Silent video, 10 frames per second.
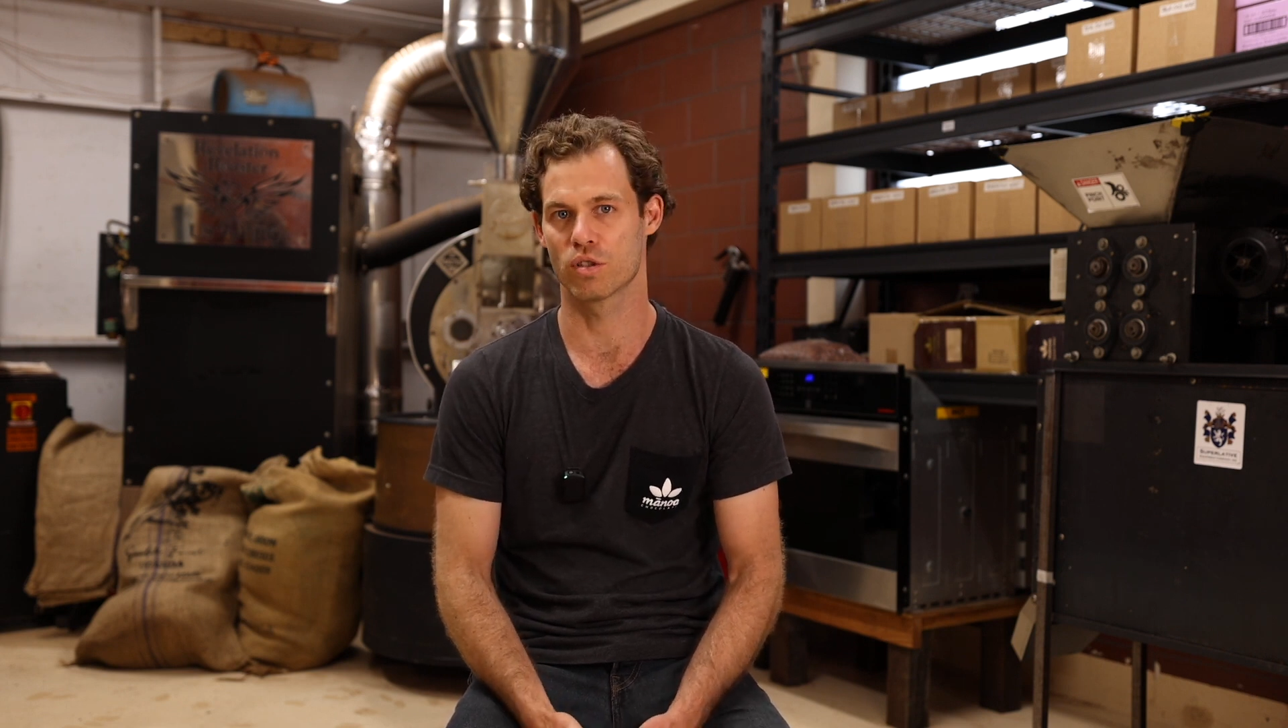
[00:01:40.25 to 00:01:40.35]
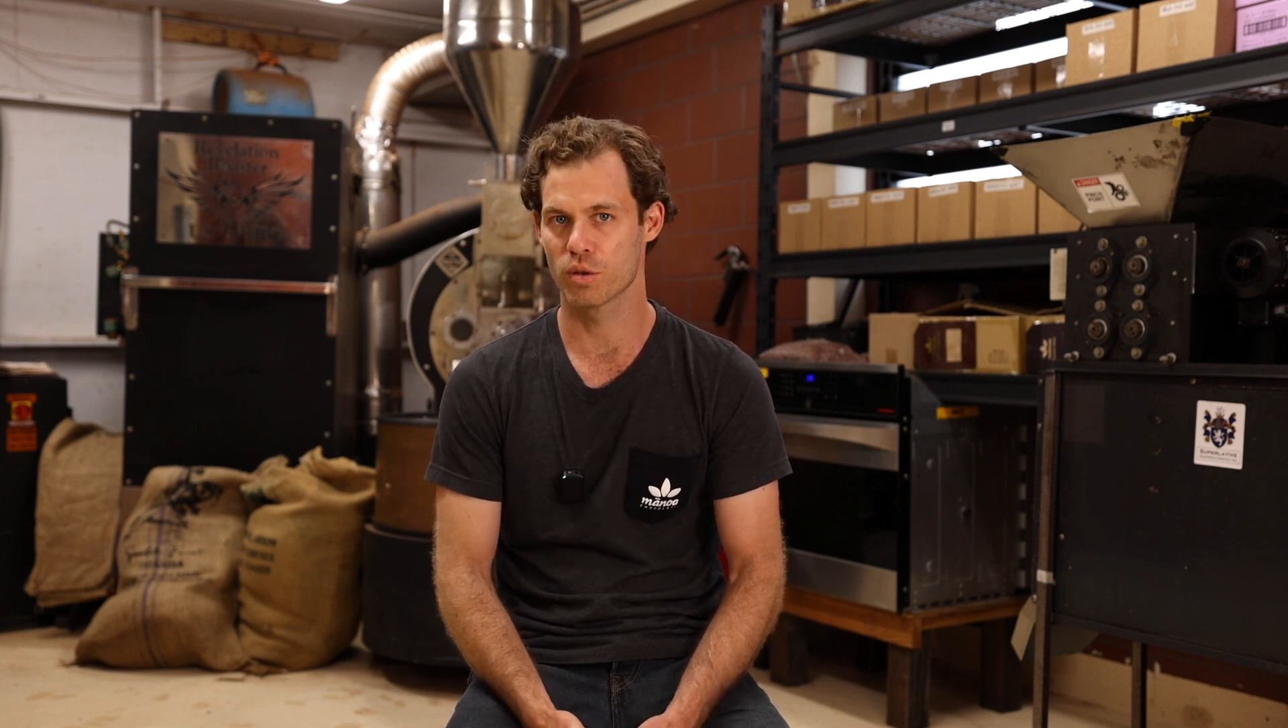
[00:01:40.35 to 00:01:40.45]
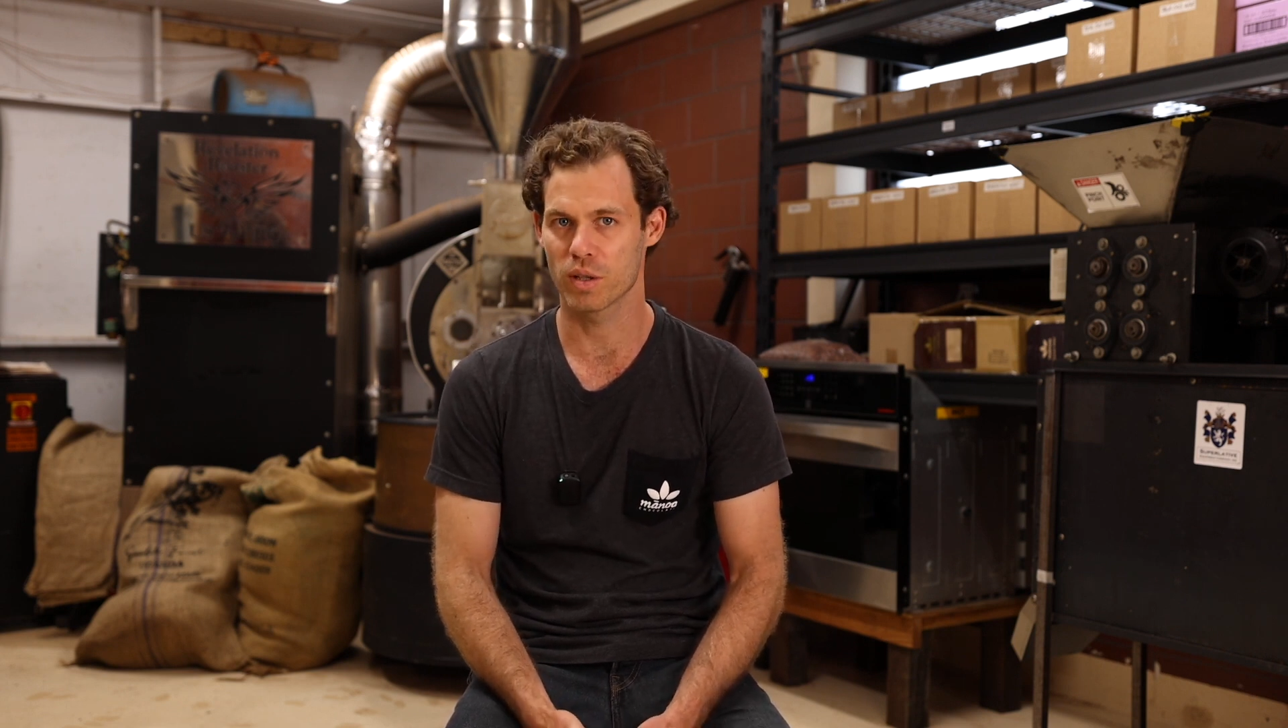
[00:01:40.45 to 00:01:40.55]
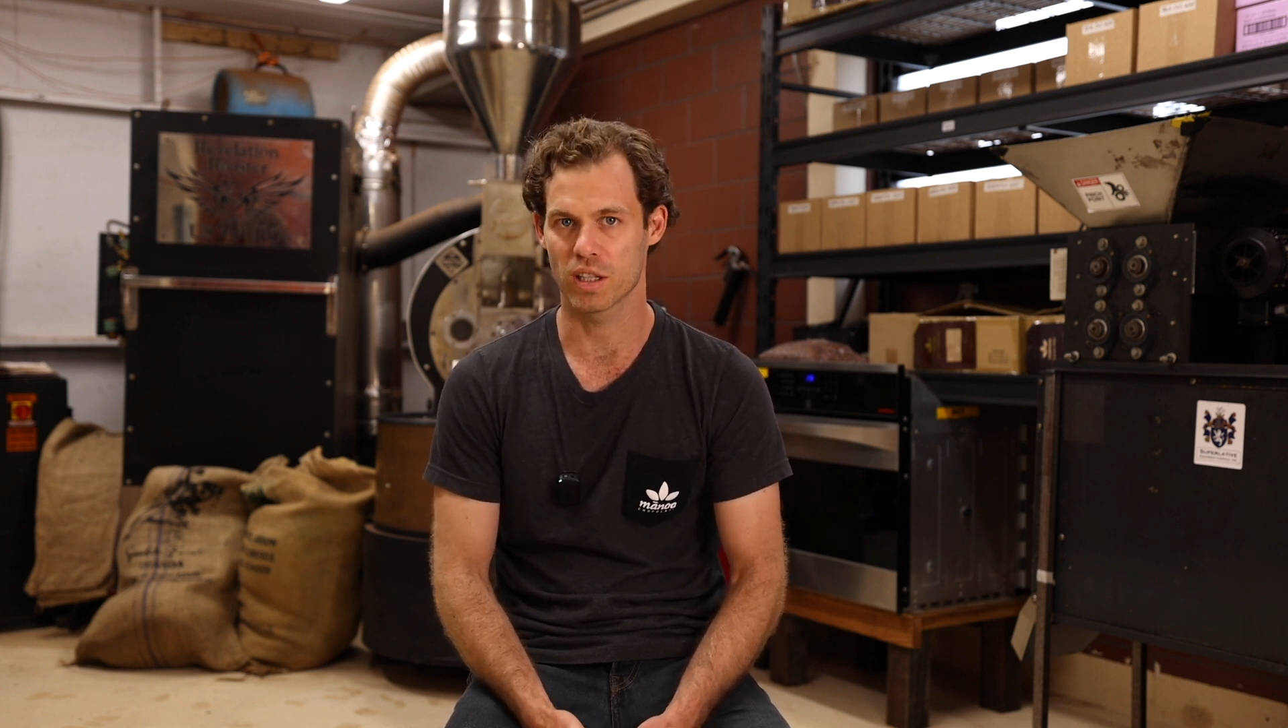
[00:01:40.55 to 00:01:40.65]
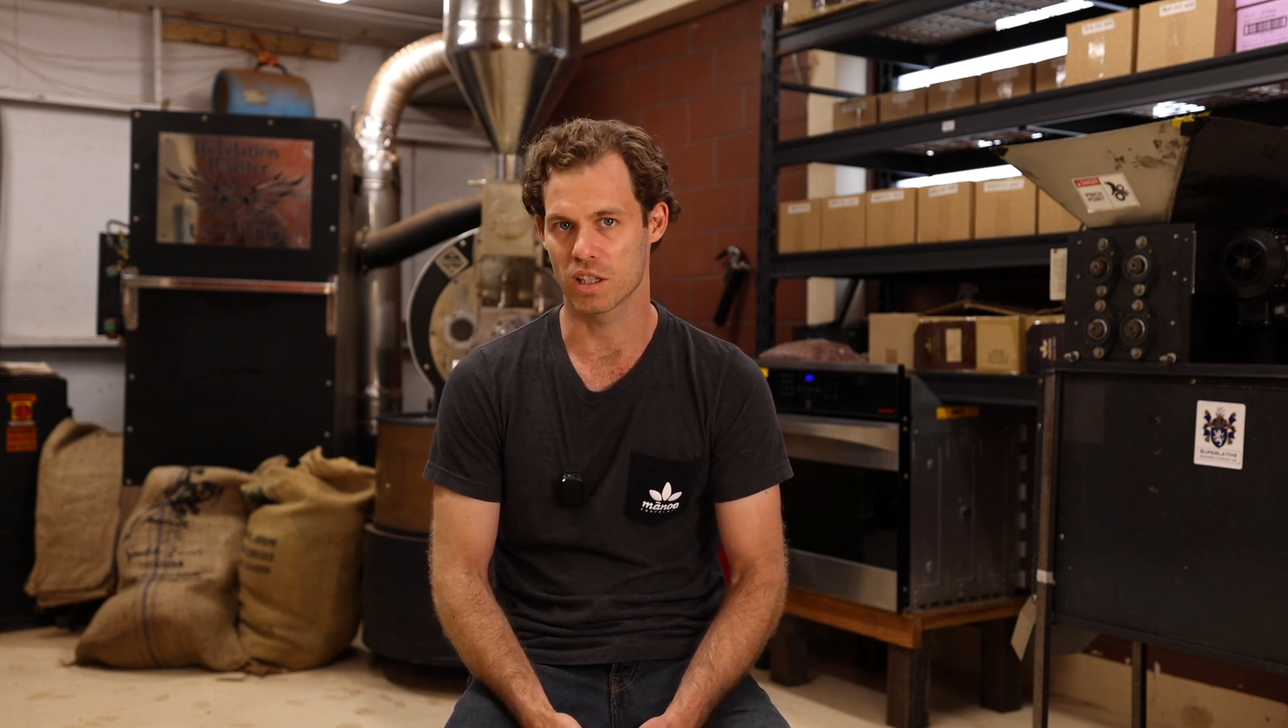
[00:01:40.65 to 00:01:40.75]

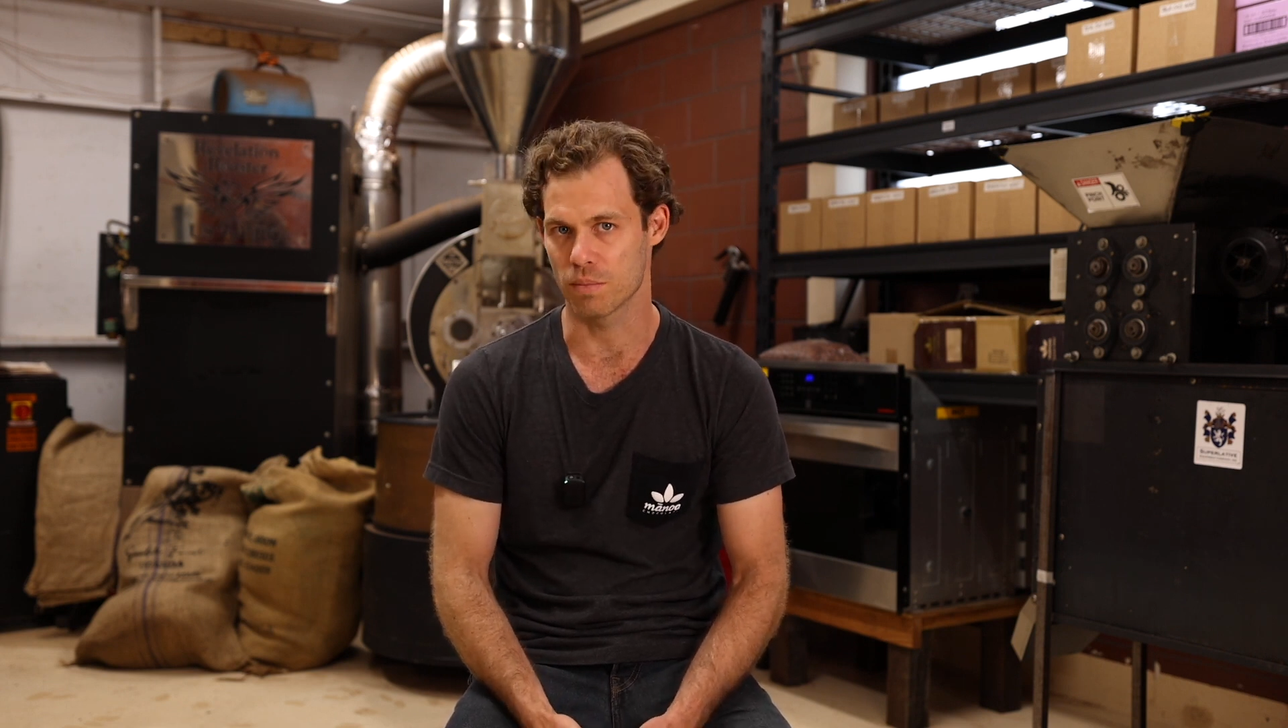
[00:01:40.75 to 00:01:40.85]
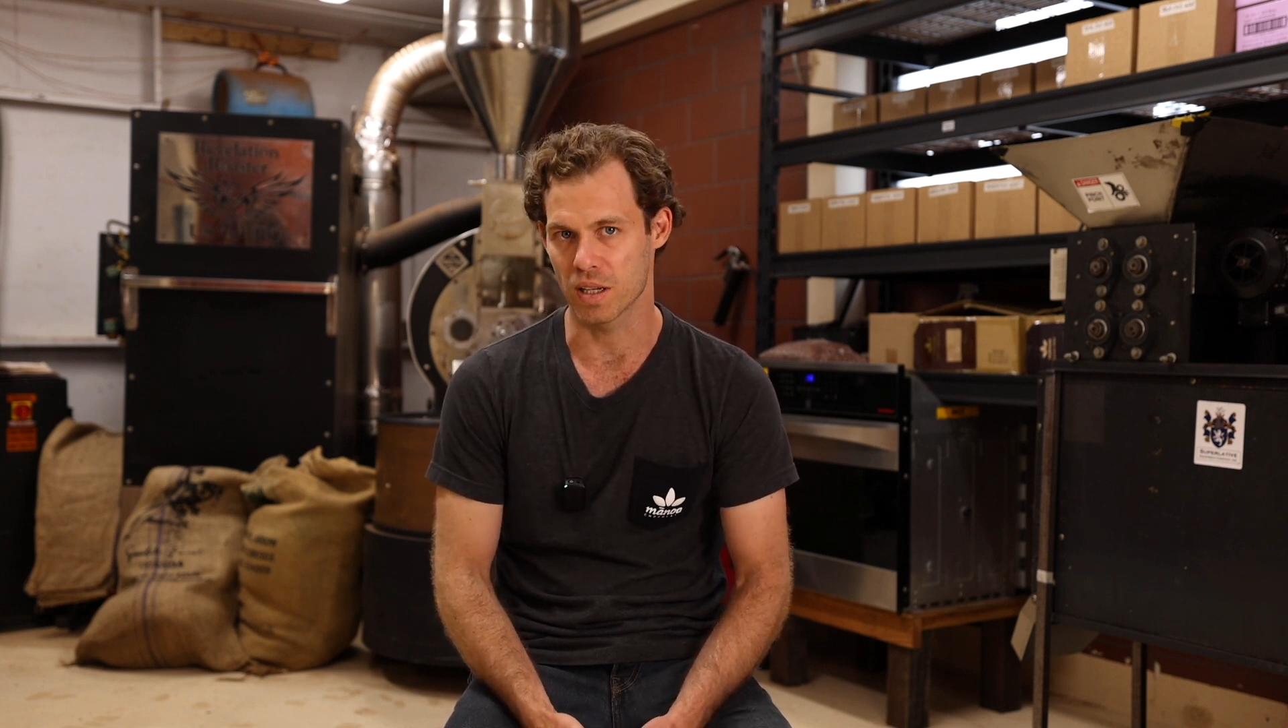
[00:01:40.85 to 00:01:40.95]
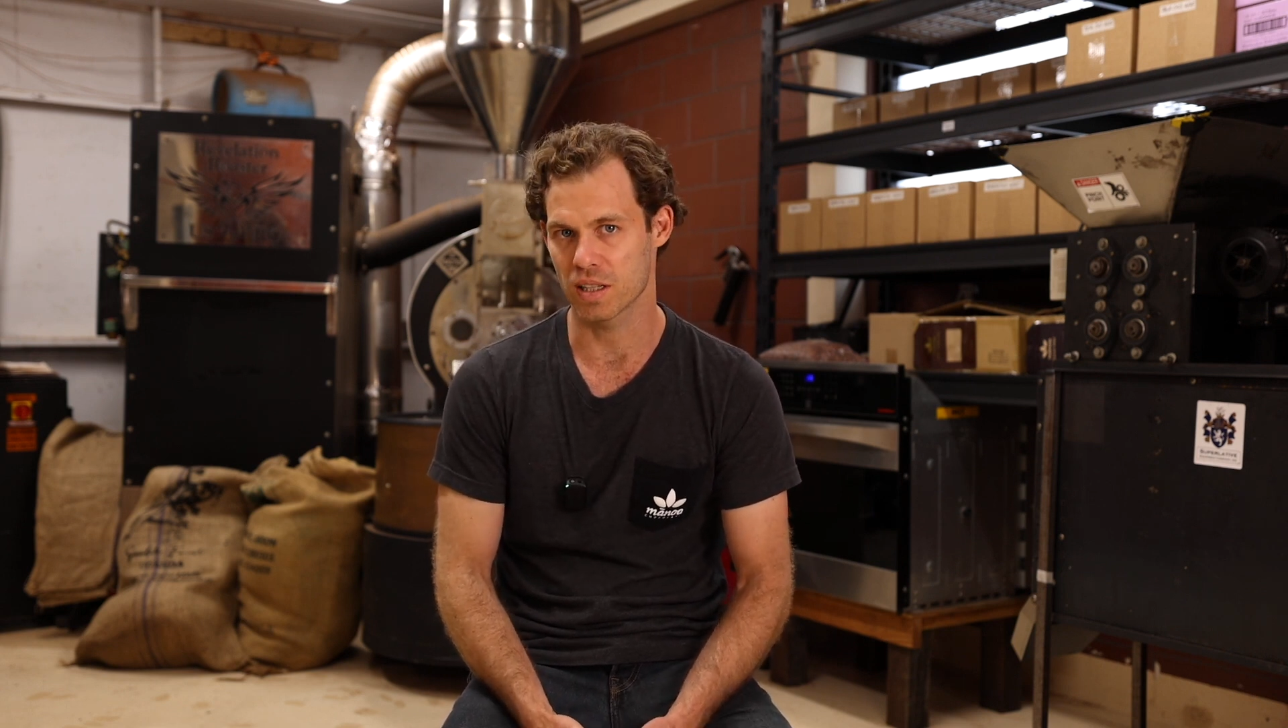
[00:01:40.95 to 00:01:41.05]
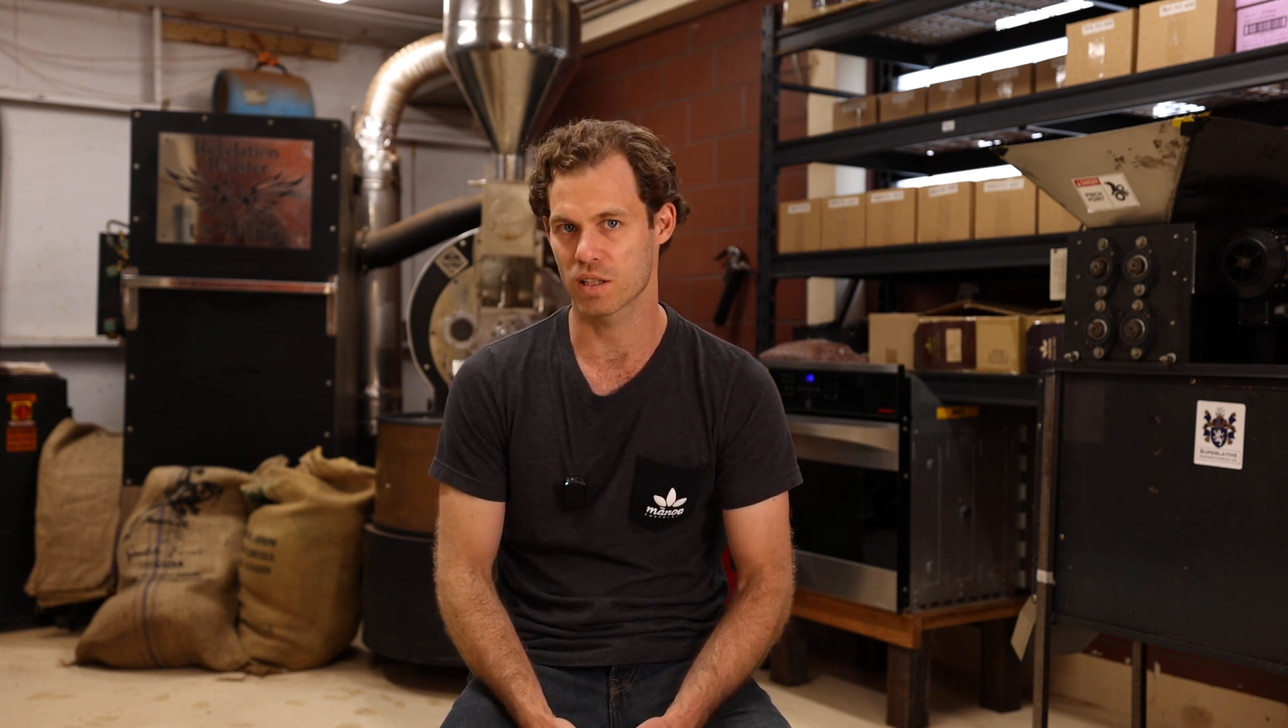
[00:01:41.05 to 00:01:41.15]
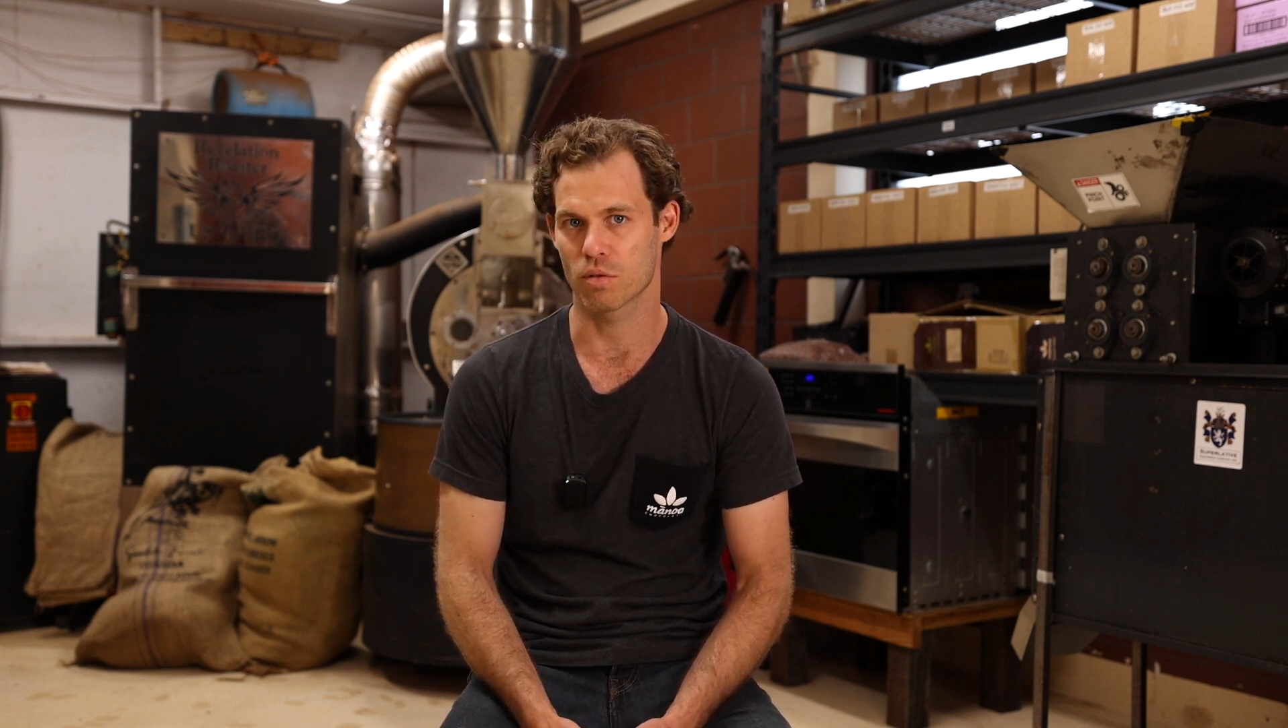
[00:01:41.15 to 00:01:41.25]
doing a
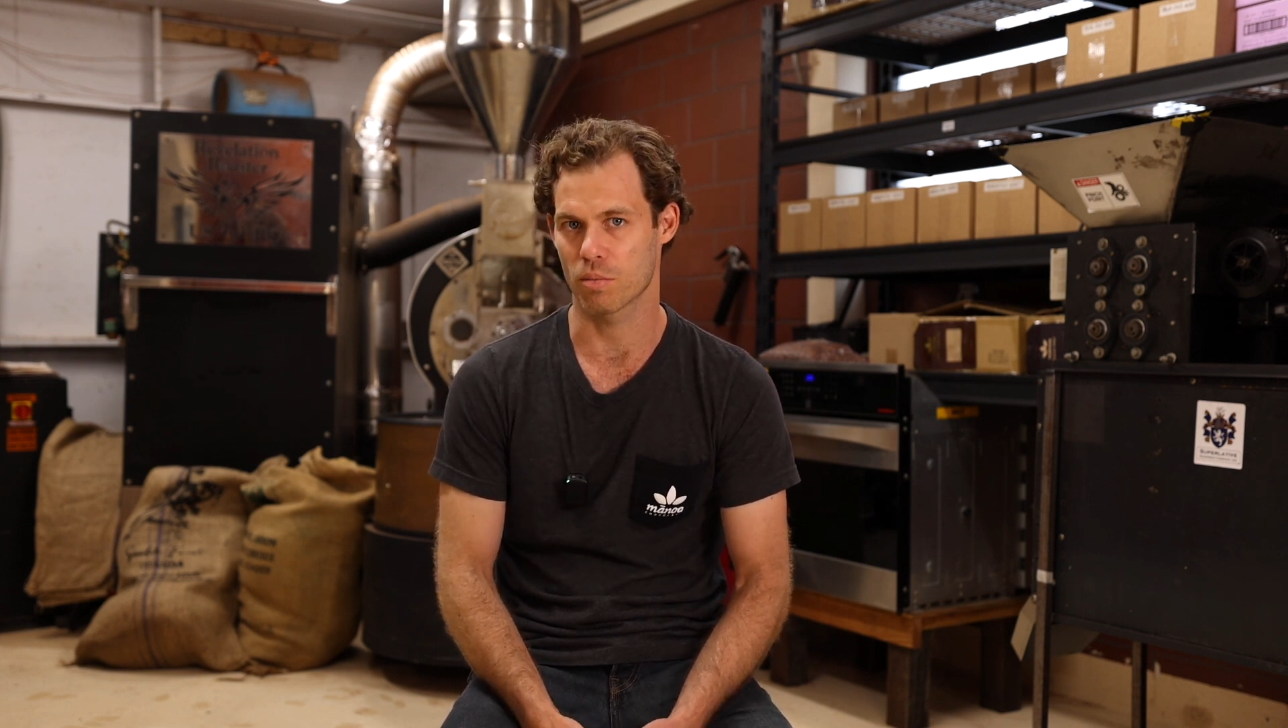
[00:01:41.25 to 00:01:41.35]
Dominican